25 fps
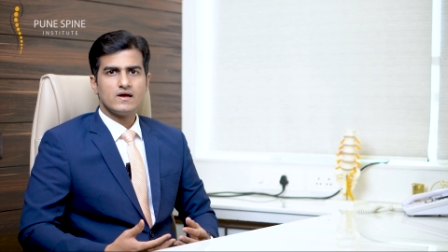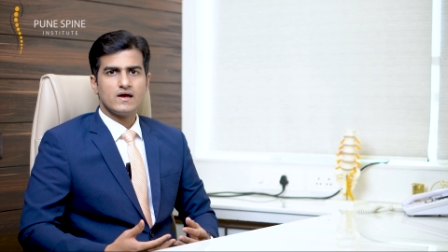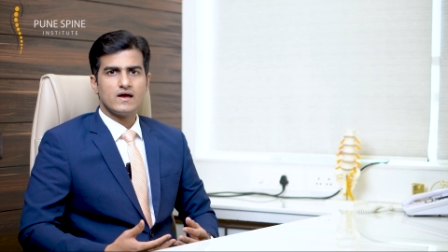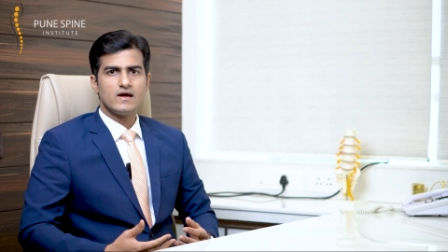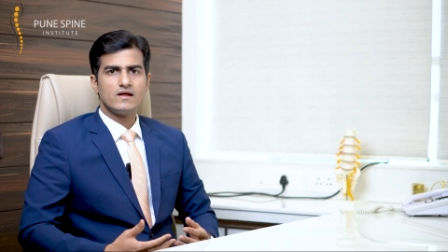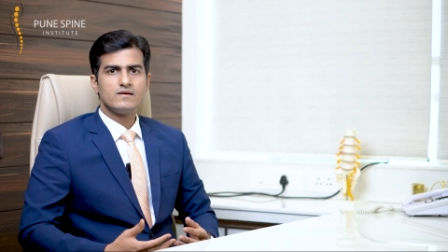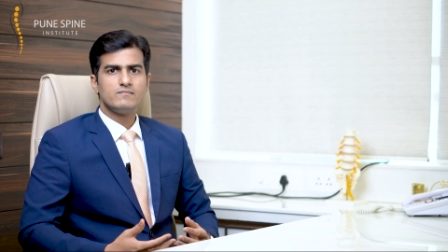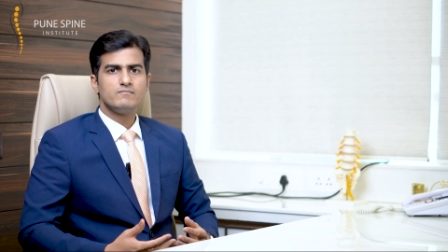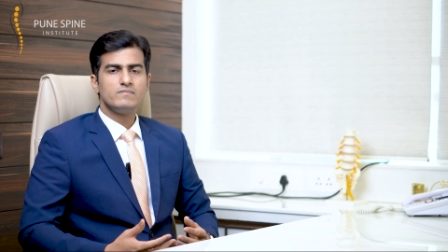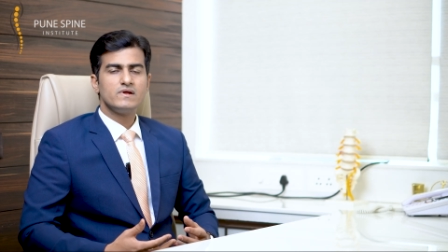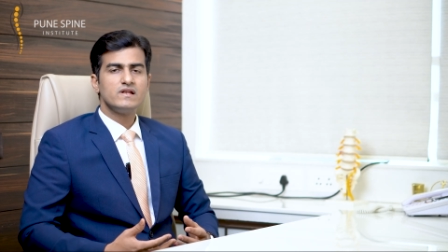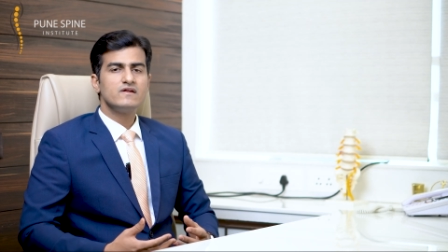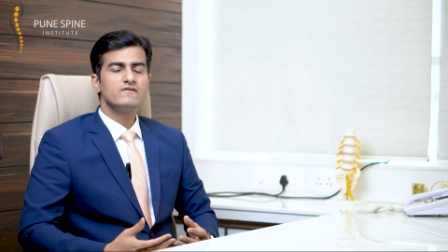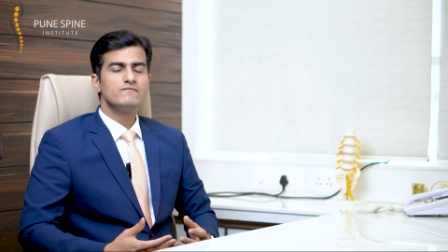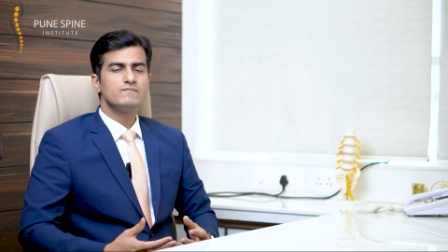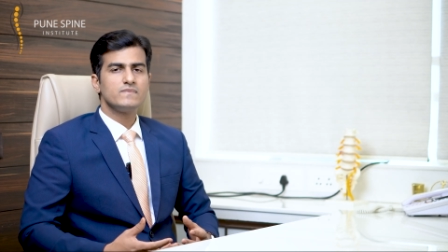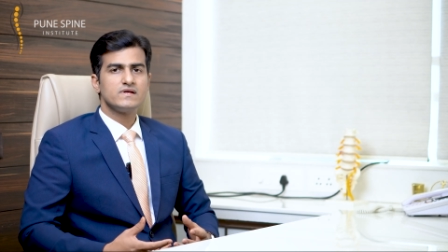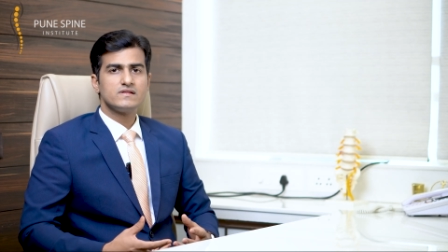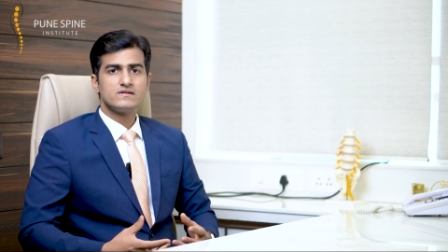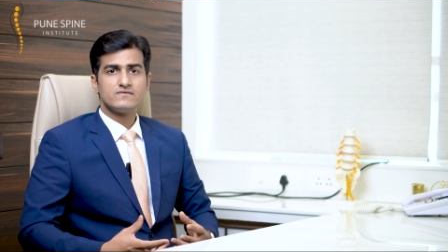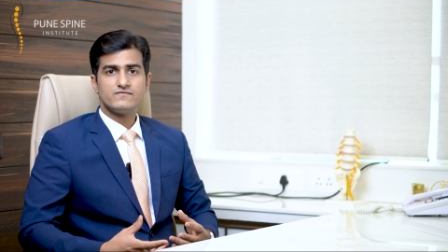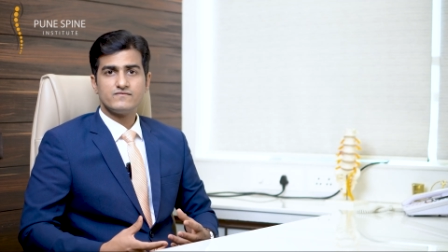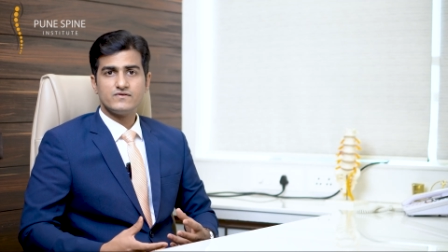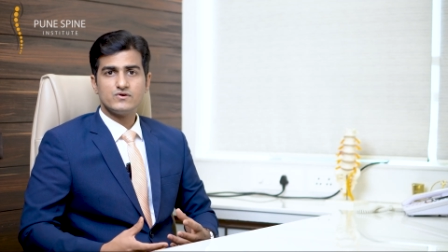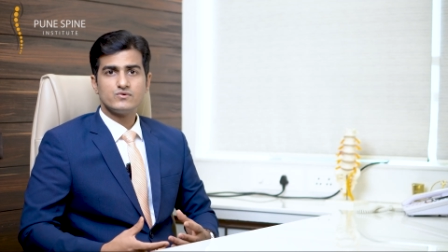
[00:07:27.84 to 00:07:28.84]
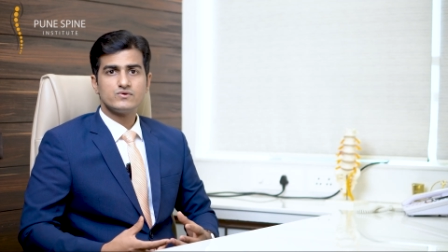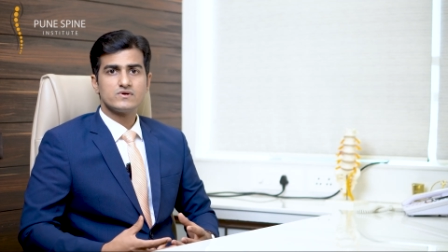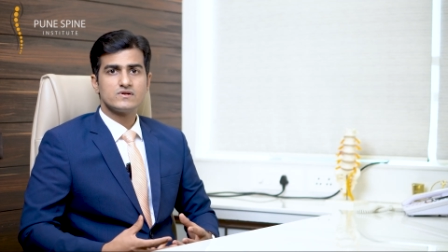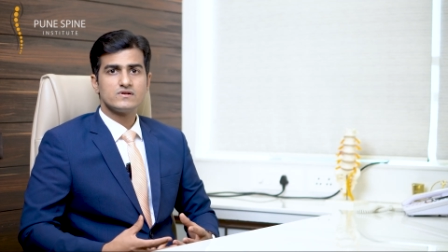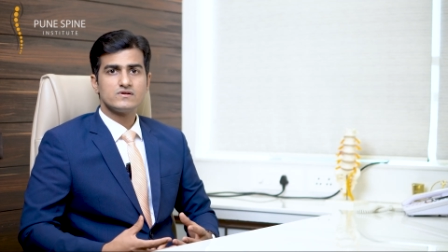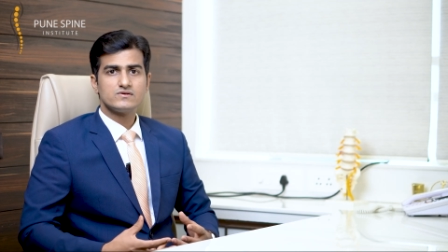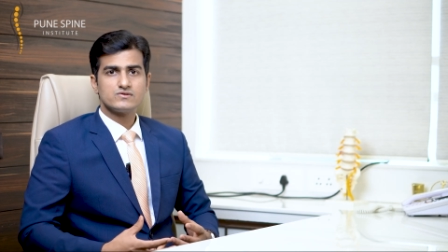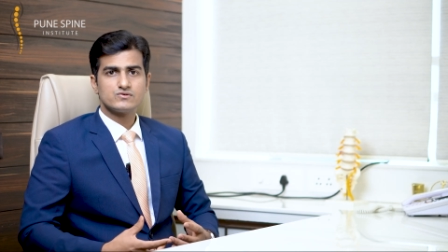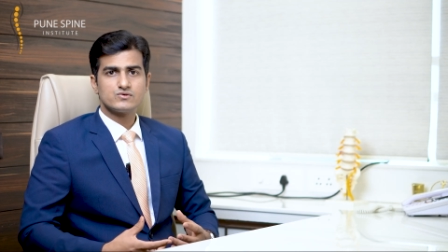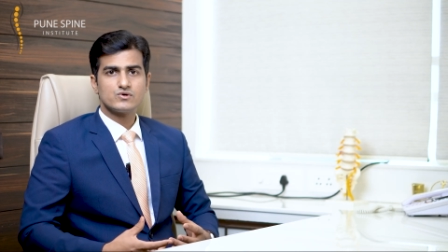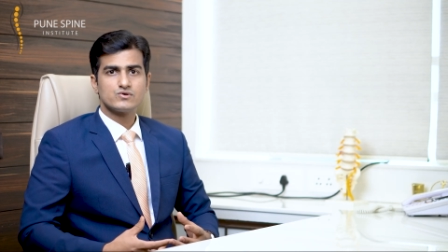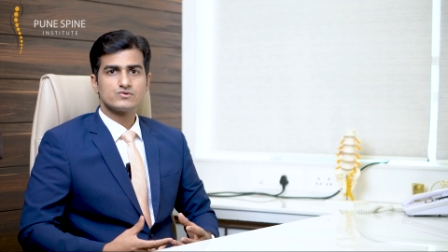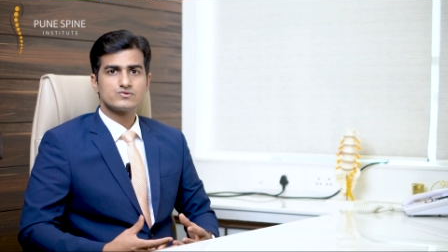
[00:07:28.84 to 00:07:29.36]
And believe me, the fusion
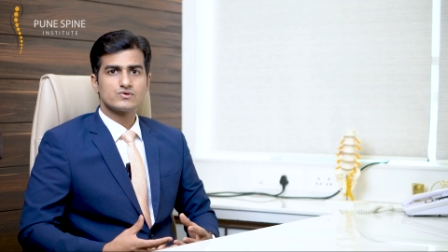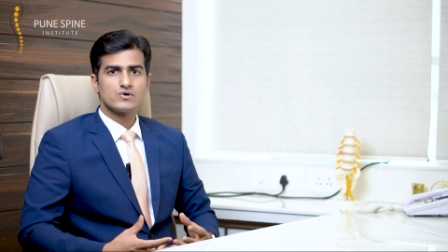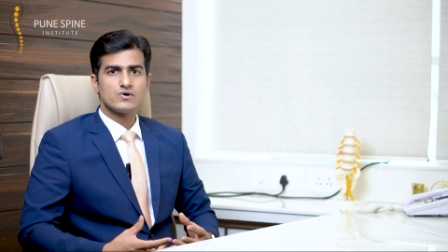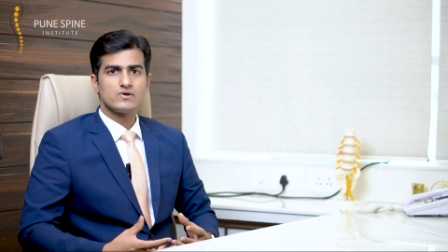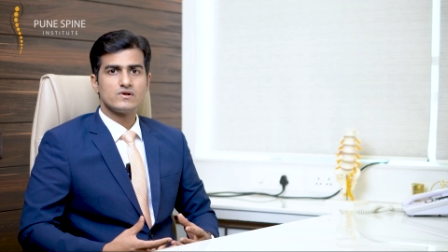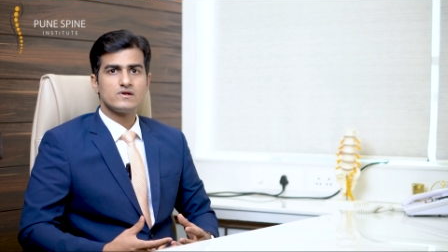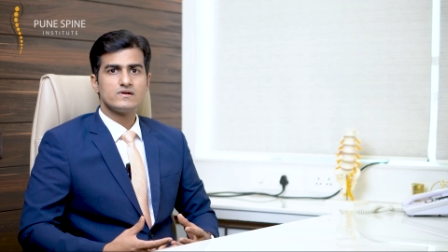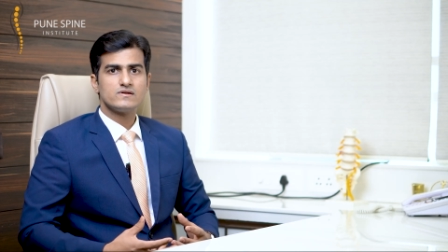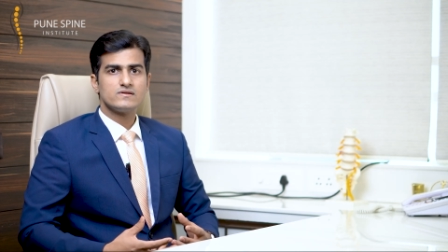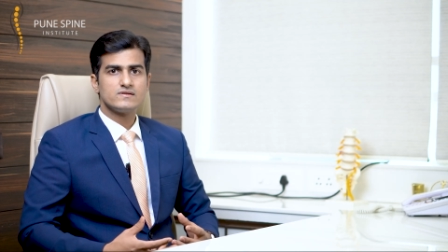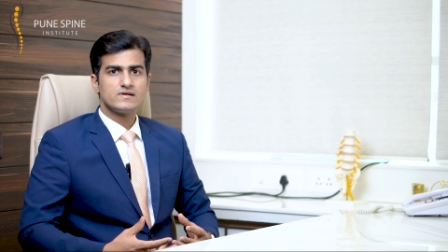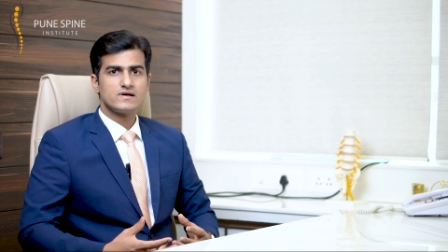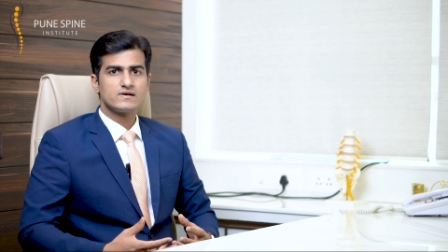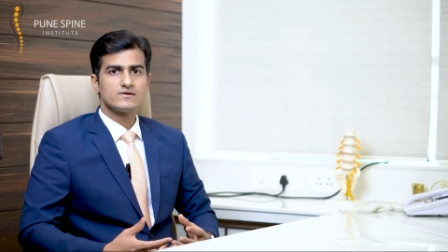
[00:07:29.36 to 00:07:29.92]
is so solid